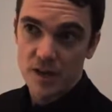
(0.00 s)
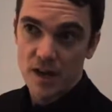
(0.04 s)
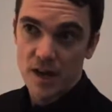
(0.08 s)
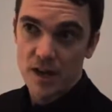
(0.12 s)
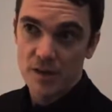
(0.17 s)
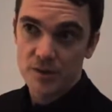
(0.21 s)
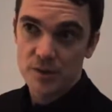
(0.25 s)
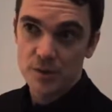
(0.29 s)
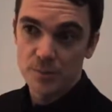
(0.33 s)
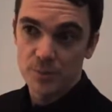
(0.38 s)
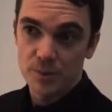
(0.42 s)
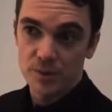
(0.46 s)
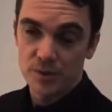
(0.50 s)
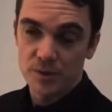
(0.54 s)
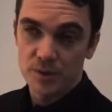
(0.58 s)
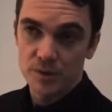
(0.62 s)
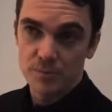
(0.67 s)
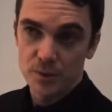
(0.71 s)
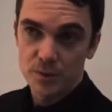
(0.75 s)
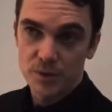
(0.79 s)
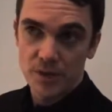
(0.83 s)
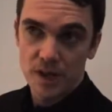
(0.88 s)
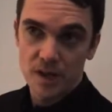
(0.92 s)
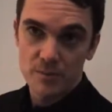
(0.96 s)
I had to put the
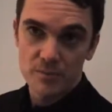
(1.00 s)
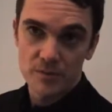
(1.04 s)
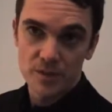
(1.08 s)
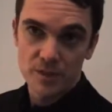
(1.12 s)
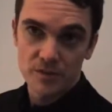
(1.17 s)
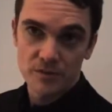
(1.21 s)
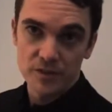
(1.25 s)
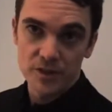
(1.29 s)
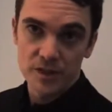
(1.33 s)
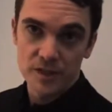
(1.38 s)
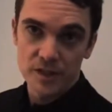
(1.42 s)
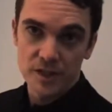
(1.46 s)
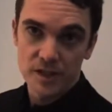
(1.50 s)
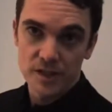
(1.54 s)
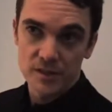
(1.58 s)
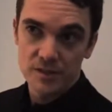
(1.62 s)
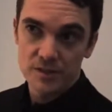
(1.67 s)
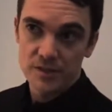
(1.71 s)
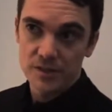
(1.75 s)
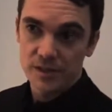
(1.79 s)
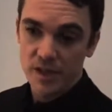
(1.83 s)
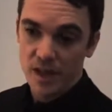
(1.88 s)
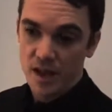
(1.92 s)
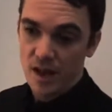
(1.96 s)
Boot Camp DVD
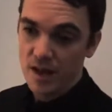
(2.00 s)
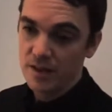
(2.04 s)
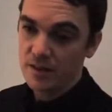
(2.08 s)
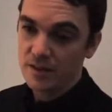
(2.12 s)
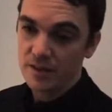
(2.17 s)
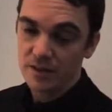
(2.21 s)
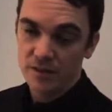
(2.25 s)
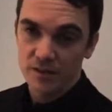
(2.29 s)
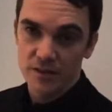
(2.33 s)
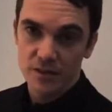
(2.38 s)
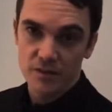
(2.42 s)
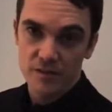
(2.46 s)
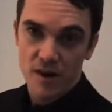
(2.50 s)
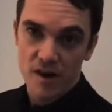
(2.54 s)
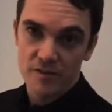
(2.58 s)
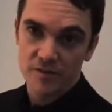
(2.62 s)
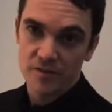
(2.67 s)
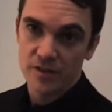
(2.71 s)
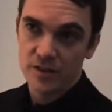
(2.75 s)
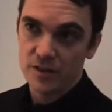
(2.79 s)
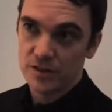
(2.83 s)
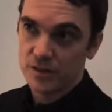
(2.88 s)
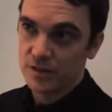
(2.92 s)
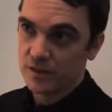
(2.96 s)
in to get any kind of
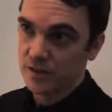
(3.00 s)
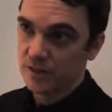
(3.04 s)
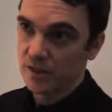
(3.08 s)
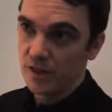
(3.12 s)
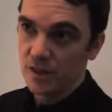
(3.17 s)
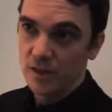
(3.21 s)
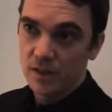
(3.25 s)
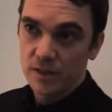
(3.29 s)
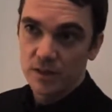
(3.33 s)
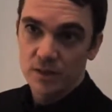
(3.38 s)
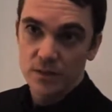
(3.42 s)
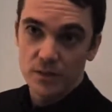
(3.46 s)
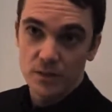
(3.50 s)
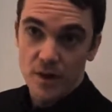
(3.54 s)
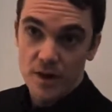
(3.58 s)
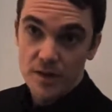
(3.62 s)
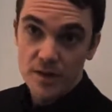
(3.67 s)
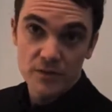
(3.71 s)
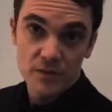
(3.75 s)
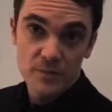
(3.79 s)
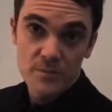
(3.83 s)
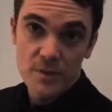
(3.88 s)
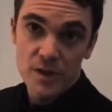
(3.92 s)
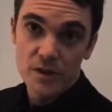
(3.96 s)
graphics or
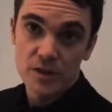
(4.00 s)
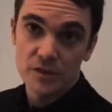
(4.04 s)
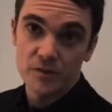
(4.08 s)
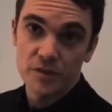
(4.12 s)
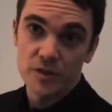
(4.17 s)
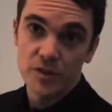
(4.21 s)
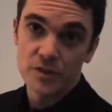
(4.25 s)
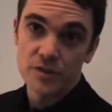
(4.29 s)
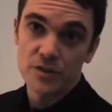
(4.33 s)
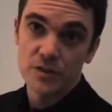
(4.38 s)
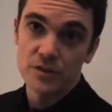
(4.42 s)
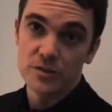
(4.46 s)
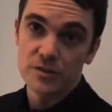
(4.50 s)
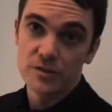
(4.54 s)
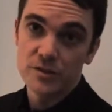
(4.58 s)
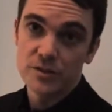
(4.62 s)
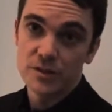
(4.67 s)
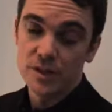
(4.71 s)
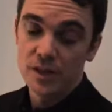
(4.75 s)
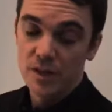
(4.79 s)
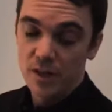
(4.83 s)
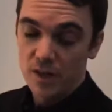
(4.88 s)
any of the major functions.